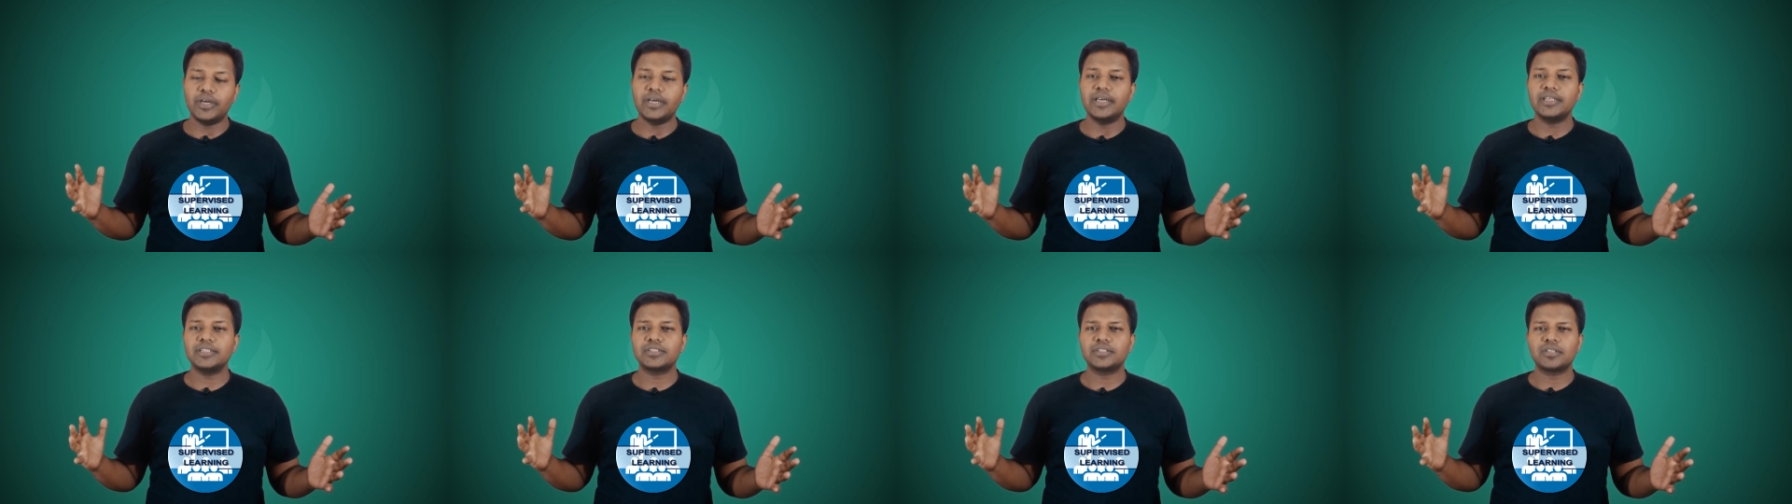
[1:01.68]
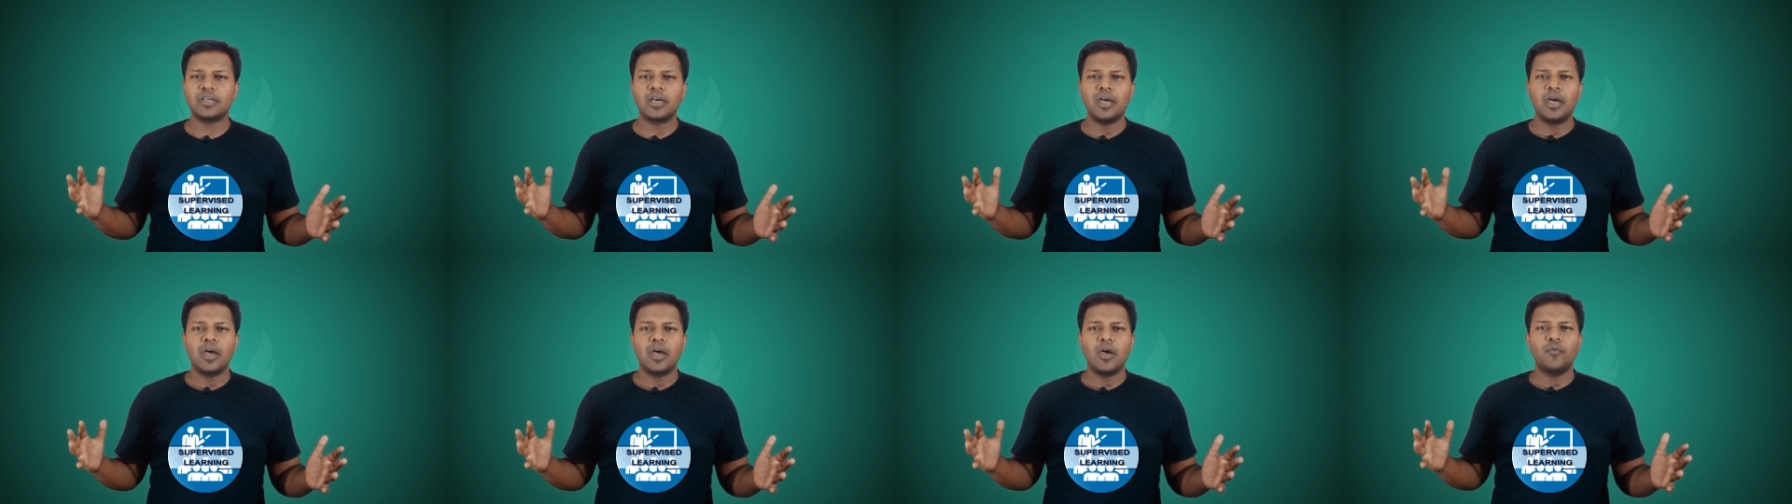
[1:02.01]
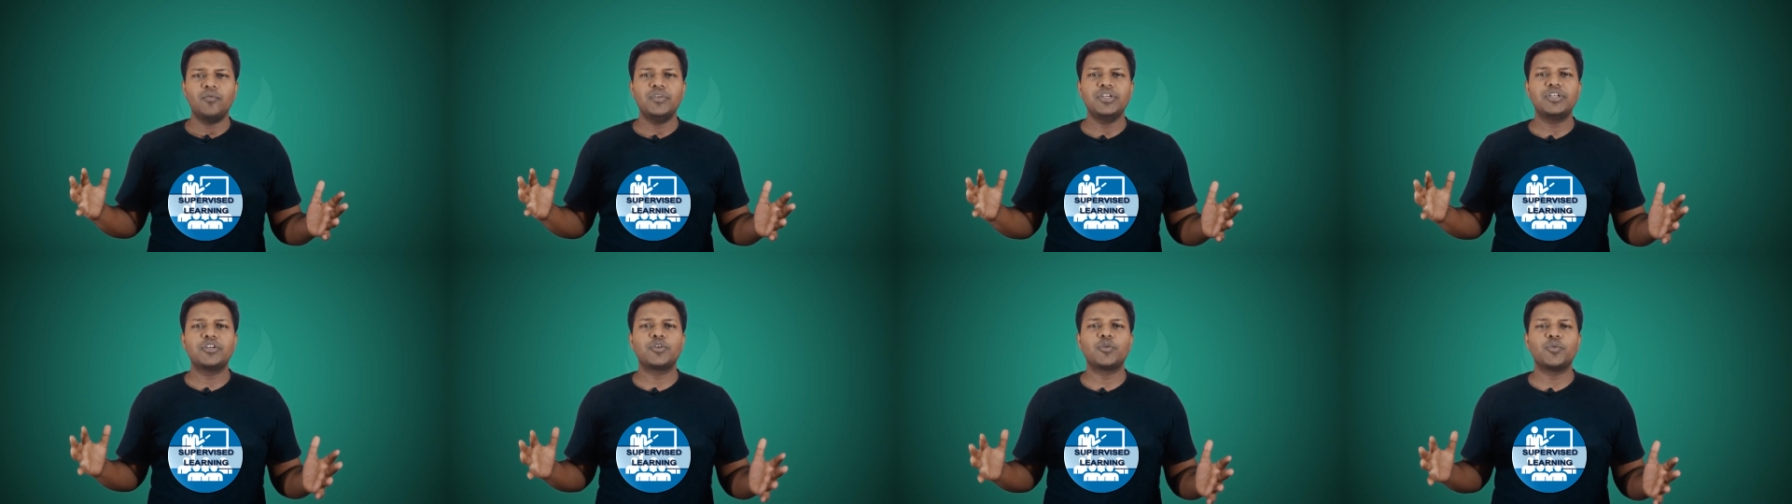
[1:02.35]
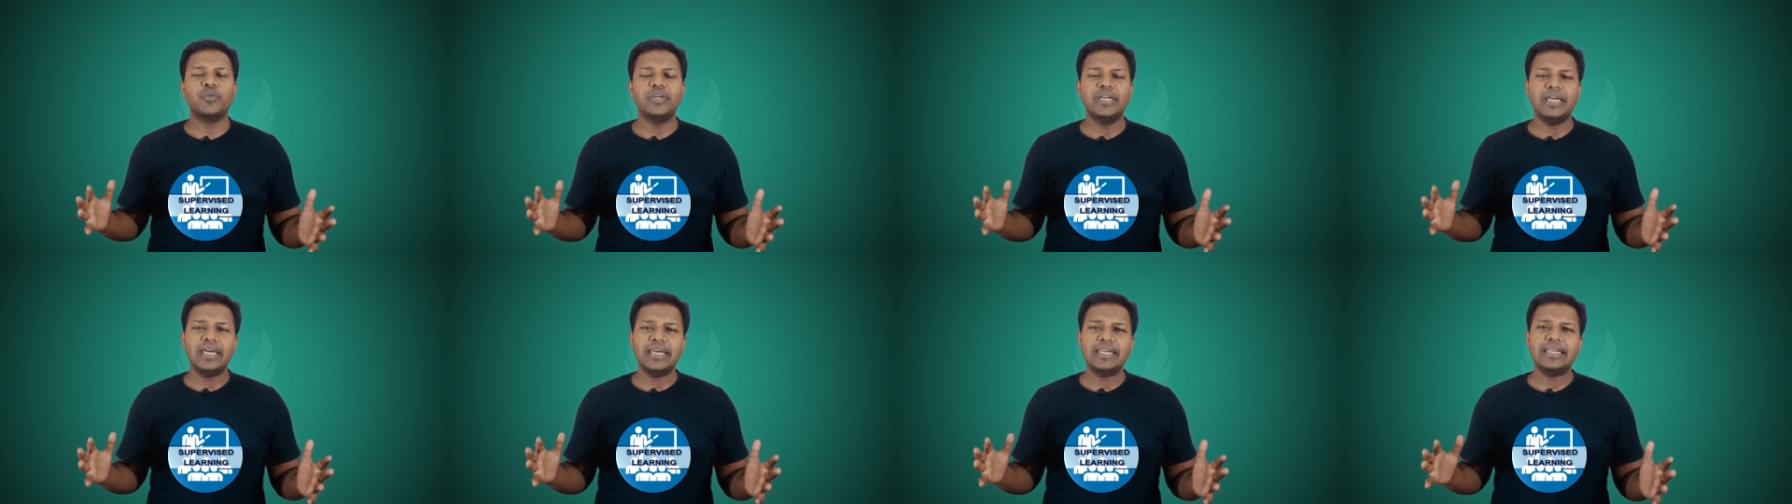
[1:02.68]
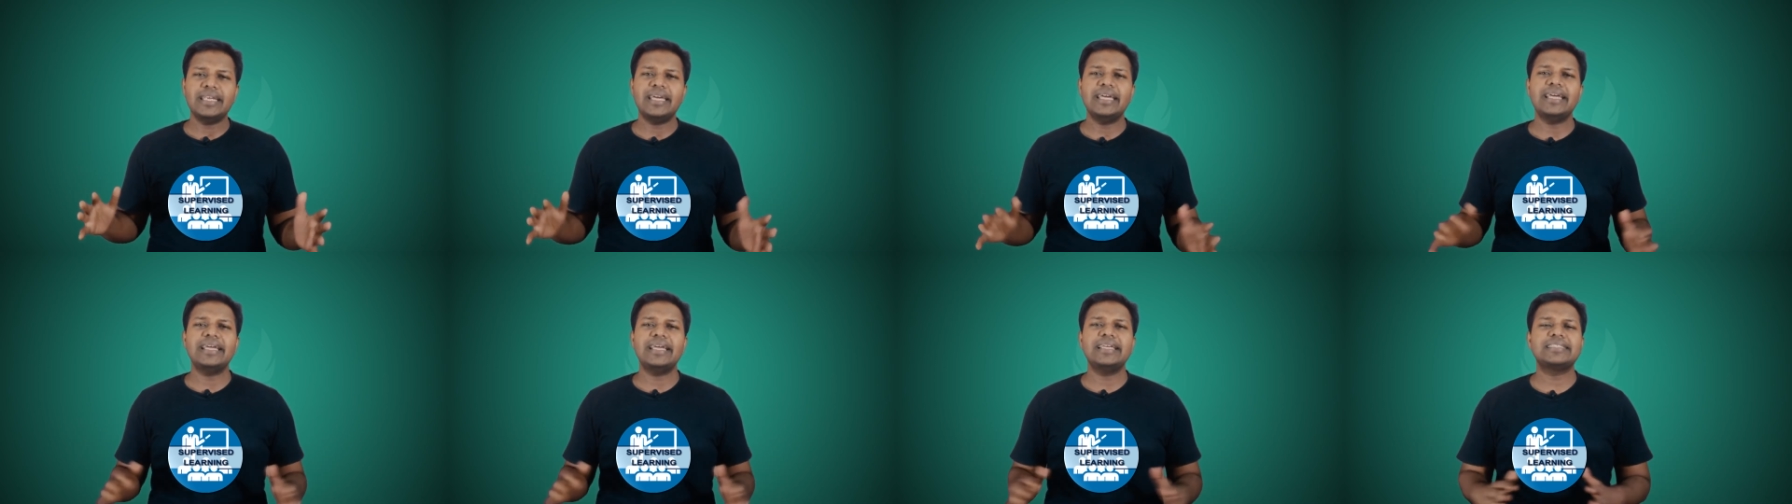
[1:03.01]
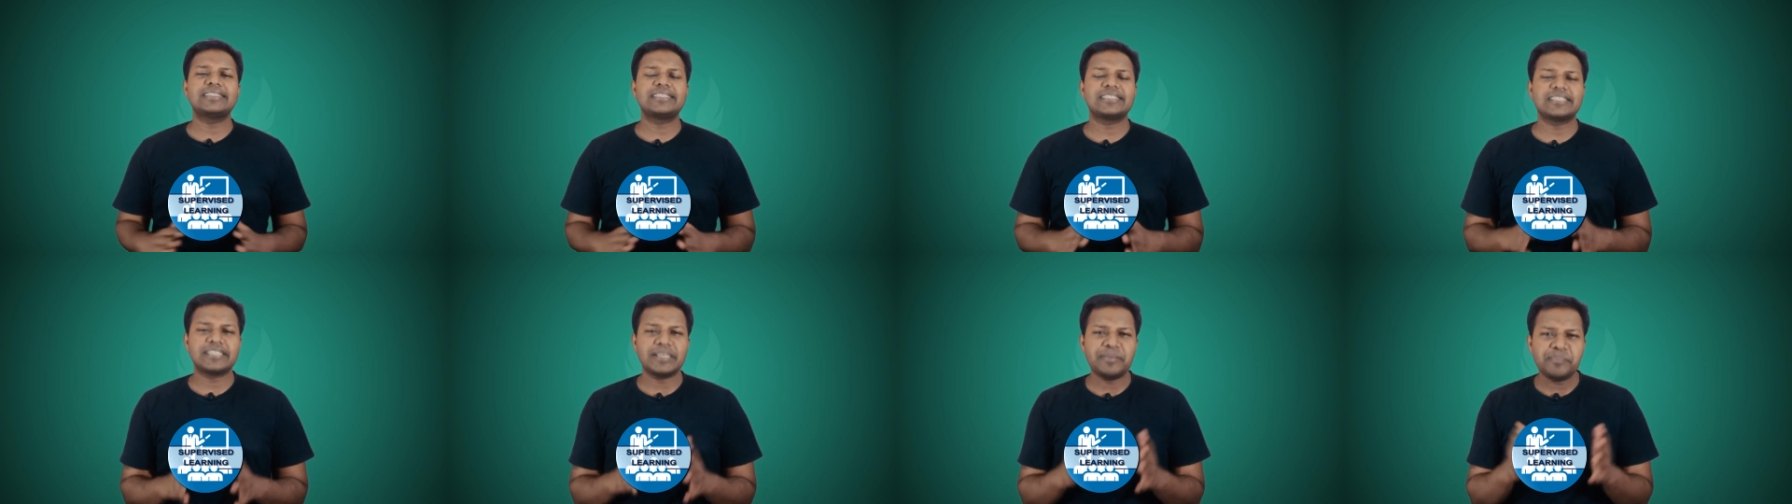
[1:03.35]
is we create a
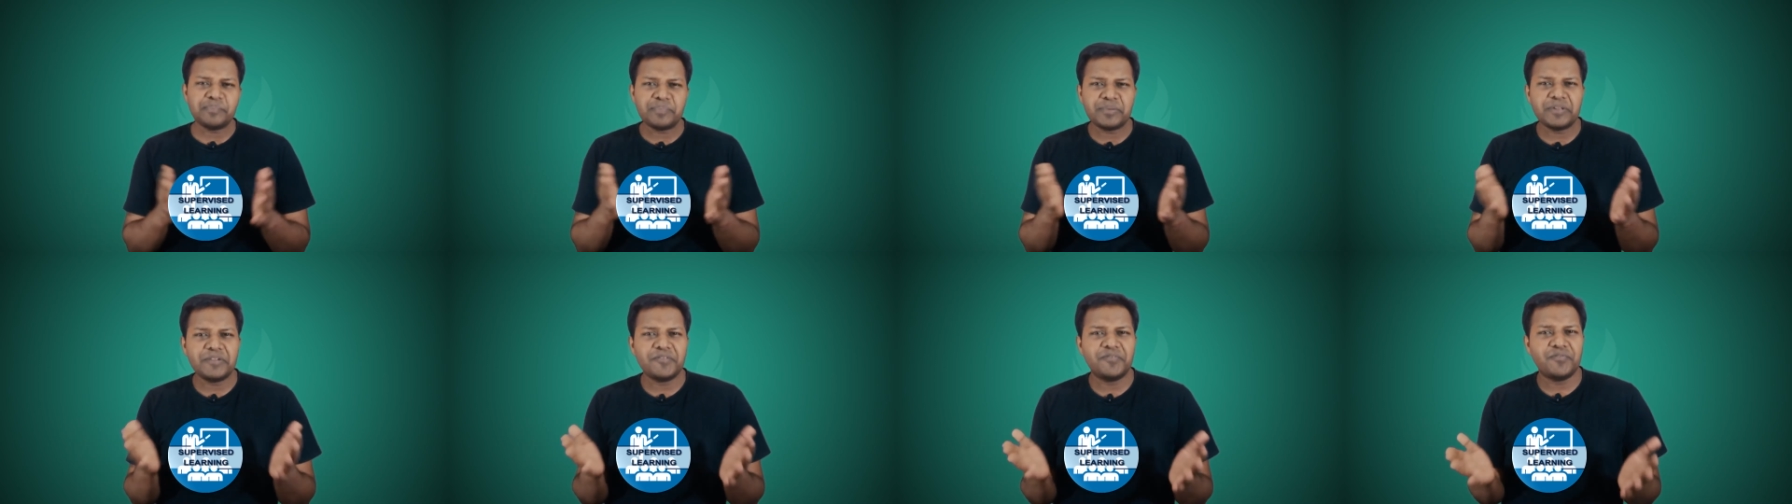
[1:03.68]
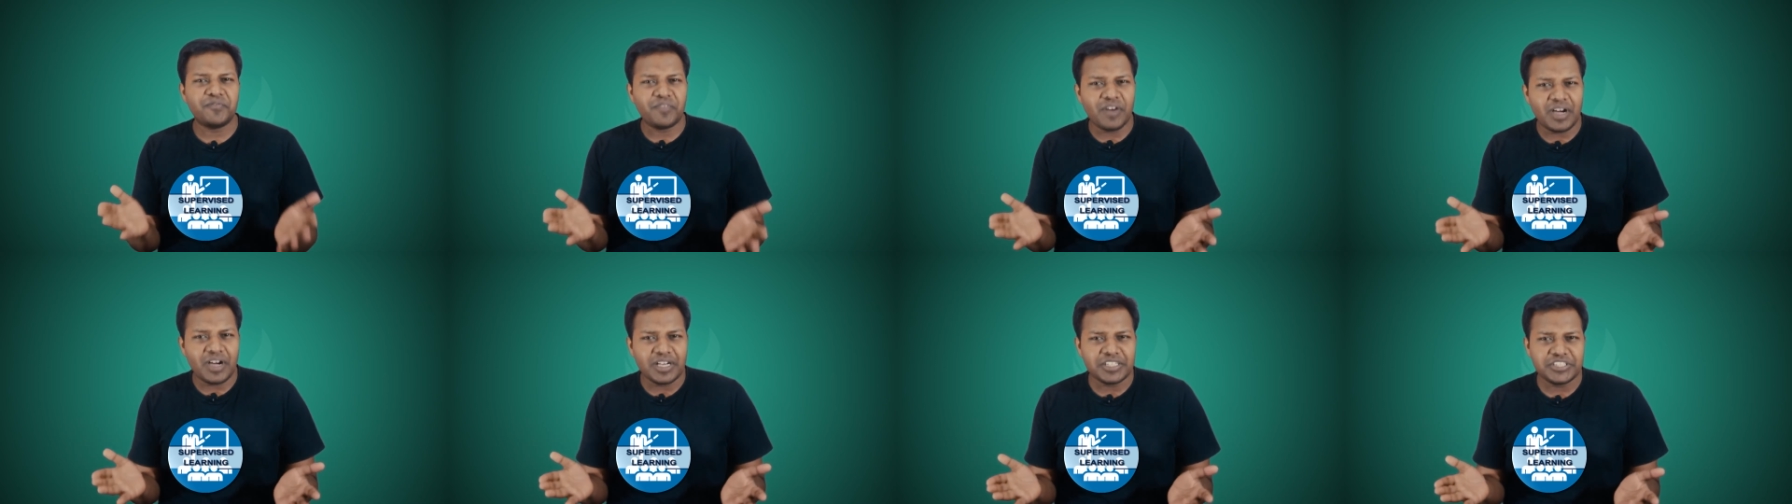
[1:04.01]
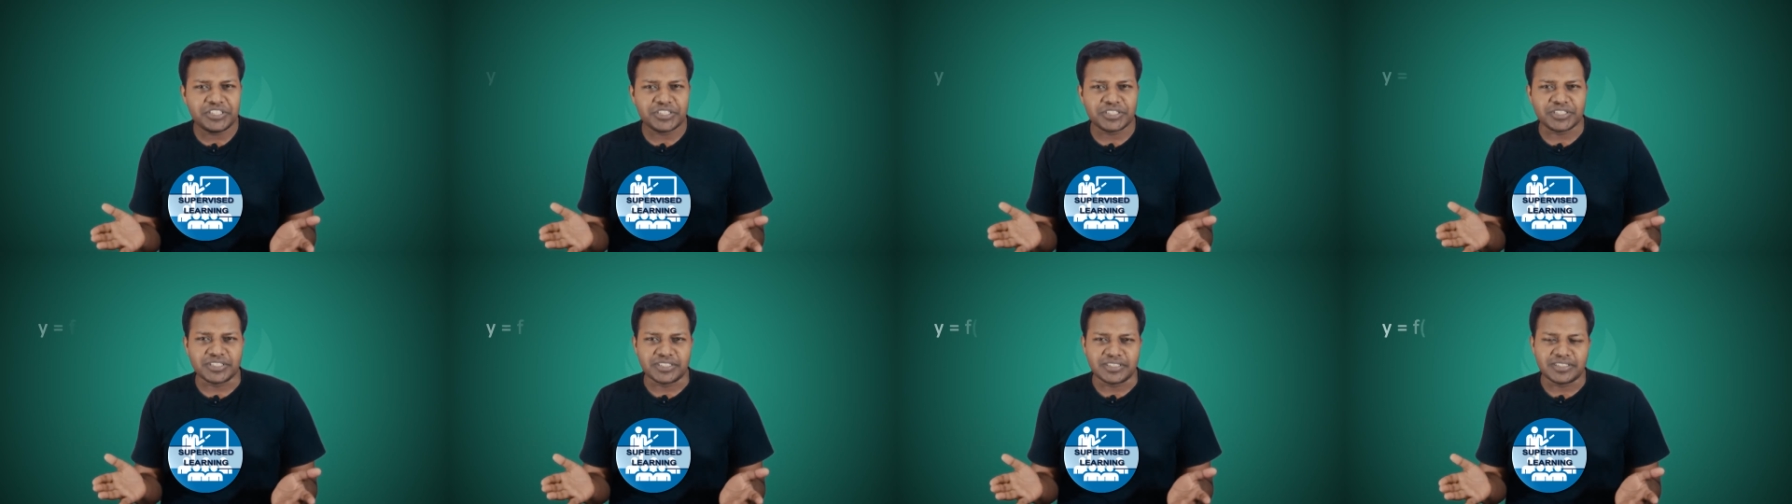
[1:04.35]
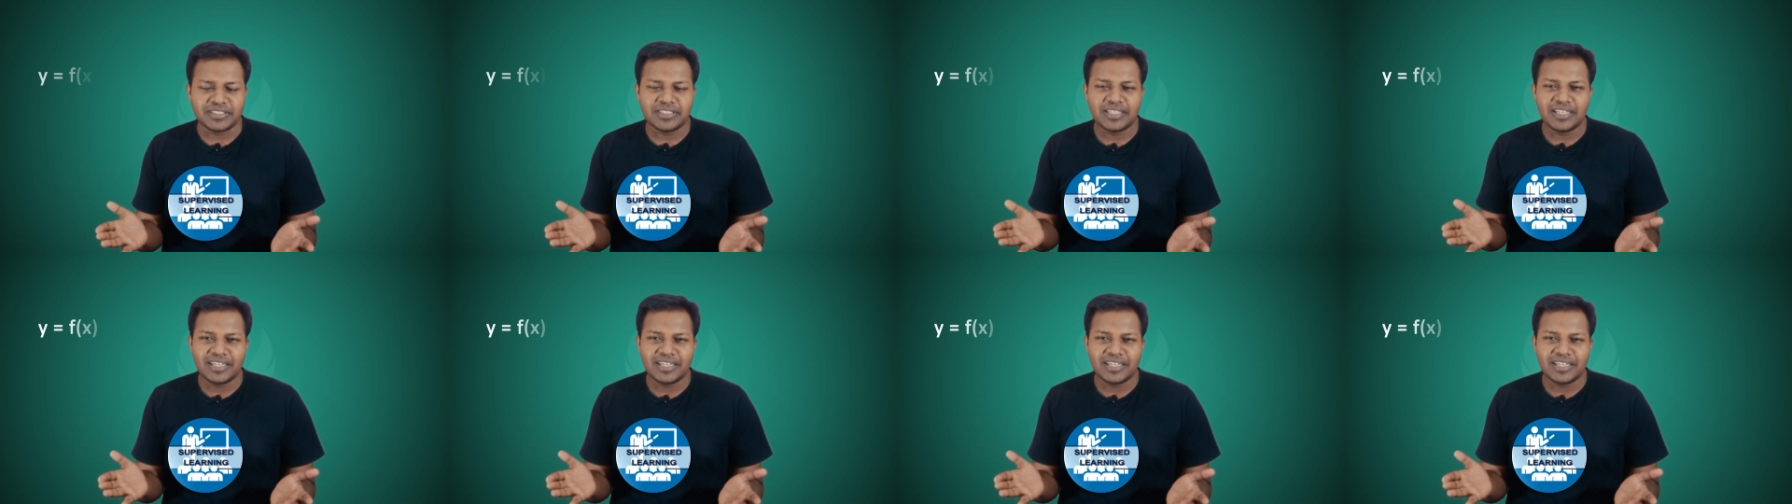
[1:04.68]
simple function,